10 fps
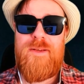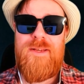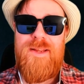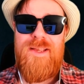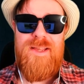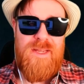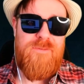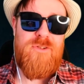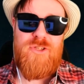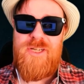And
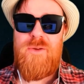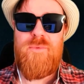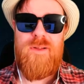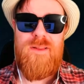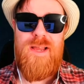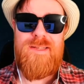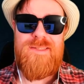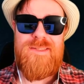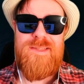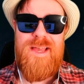even she
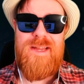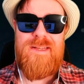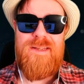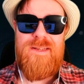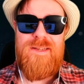realizes that